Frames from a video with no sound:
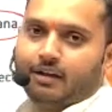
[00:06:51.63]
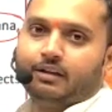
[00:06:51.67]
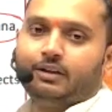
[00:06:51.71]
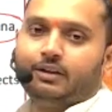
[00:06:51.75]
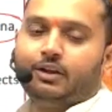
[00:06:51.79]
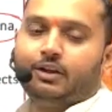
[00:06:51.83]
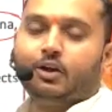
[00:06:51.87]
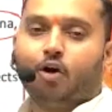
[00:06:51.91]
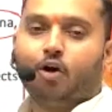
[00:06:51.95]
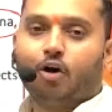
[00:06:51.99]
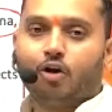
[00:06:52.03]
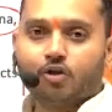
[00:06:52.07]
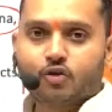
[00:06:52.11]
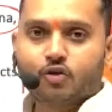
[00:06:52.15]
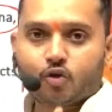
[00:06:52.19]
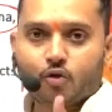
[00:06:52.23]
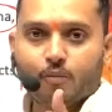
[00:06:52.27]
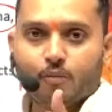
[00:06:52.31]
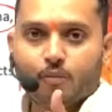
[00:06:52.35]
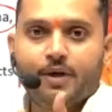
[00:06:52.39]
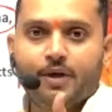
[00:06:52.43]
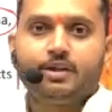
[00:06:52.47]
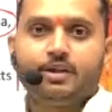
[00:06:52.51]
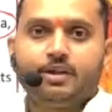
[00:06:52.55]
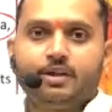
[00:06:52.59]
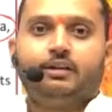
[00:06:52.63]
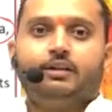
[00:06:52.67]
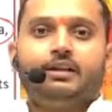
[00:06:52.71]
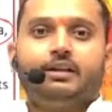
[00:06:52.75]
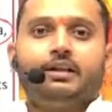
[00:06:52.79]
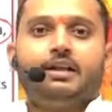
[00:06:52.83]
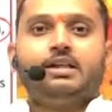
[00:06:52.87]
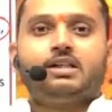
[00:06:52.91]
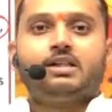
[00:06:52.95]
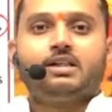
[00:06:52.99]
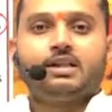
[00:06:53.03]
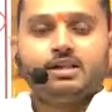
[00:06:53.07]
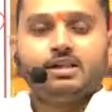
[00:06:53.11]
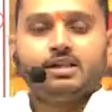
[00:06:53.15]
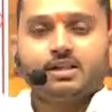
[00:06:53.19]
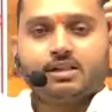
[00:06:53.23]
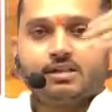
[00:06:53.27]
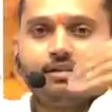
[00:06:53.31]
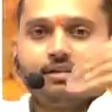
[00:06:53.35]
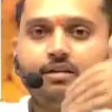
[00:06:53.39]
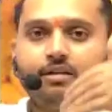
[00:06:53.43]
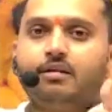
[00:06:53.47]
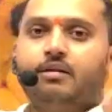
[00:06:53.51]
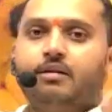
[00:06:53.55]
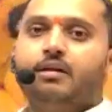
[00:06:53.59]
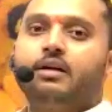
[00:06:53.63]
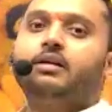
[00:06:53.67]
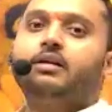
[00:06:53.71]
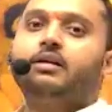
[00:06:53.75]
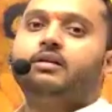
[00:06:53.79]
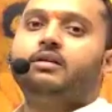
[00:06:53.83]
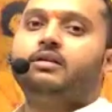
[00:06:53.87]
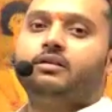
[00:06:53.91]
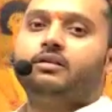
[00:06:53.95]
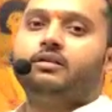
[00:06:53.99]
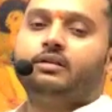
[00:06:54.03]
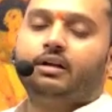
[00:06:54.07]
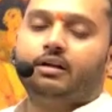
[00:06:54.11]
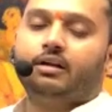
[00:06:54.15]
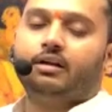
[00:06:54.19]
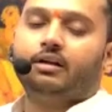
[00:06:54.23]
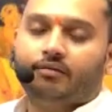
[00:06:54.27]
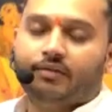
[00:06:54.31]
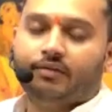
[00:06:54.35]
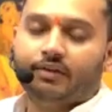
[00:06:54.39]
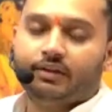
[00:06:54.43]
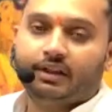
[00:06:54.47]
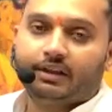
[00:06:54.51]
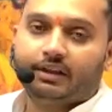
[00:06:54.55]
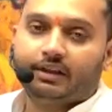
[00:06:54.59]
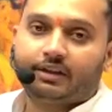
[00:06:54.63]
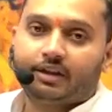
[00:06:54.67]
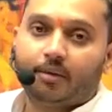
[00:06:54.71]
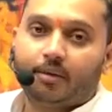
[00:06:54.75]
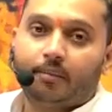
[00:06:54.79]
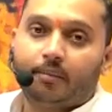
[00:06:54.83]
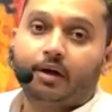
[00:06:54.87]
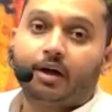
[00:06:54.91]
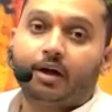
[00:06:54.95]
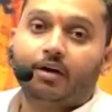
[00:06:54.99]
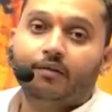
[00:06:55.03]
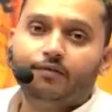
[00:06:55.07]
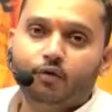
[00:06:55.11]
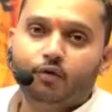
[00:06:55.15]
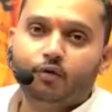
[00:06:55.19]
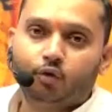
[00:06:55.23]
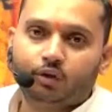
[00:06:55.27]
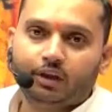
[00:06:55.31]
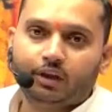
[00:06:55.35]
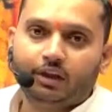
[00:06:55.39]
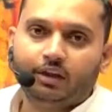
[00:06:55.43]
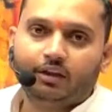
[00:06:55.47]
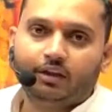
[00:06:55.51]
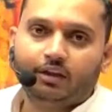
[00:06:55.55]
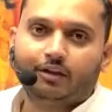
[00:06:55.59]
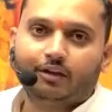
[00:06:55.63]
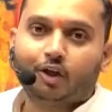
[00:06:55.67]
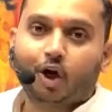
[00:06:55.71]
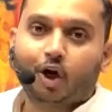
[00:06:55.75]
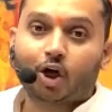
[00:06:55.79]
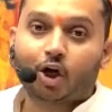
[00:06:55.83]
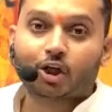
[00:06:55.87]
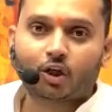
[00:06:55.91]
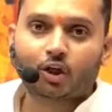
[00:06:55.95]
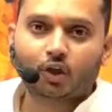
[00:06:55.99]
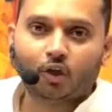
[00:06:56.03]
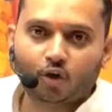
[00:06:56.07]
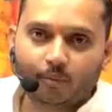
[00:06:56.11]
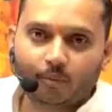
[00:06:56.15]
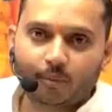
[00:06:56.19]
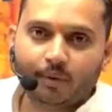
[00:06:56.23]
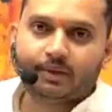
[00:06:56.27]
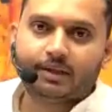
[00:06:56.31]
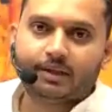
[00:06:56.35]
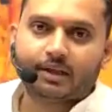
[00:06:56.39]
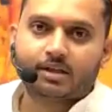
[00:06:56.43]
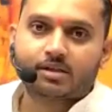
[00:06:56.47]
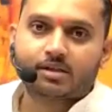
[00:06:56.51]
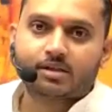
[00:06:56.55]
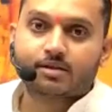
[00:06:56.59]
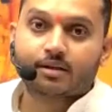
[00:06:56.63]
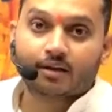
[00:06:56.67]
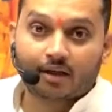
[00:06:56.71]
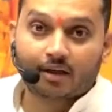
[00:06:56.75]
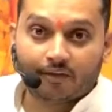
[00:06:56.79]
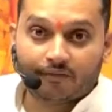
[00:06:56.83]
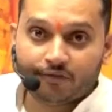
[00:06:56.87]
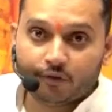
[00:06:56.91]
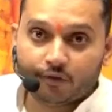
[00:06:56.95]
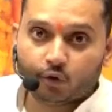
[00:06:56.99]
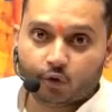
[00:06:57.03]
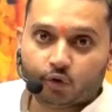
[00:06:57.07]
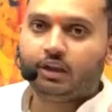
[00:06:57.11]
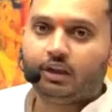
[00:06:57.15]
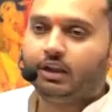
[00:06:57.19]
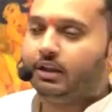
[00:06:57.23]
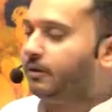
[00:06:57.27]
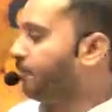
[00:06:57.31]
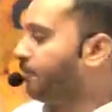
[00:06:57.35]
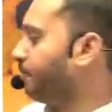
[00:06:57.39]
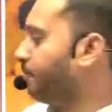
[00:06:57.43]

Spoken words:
They also measure the distance in the with the term Gavyuti, not kilometers. Gavyuti.